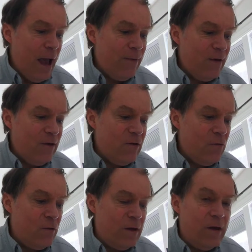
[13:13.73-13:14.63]
and this is a
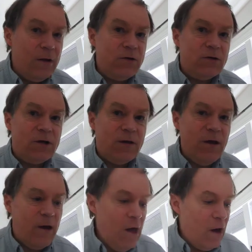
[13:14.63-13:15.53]
really interesting
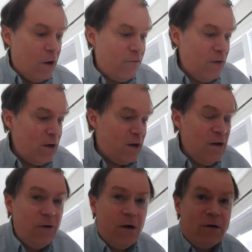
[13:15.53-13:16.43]
thing. Our friend
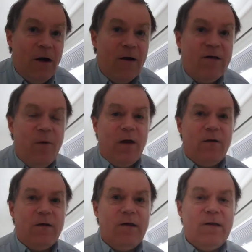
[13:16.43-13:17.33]
Kildare talks about
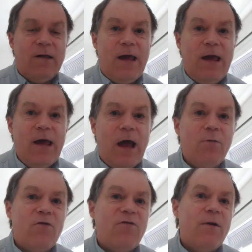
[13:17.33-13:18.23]
this. He says, hey, I
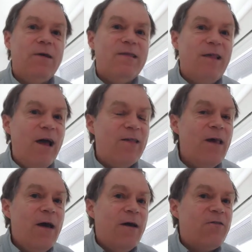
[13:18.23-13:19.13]
was founding lots
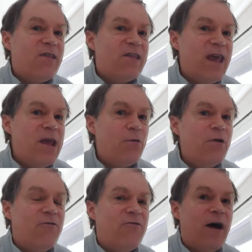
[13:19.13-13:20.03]
of
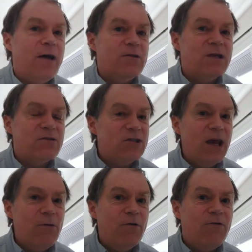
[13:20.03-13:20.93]
sacred fires. Now,
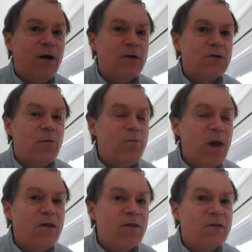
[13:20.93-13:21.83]
sacred fires are
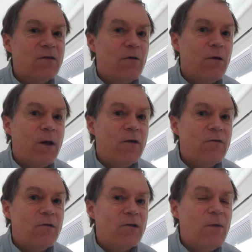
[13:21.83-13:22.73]
basic to
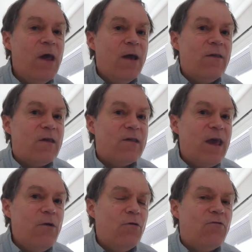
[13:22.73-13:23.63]
Zoroastrianism. The
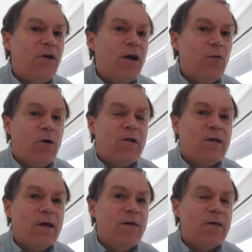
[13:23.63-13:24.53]
sacred fire works
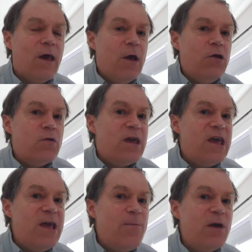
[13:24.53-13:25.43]
like this. You
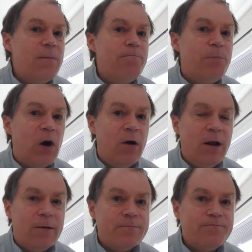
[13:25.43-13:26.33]
keep it burning.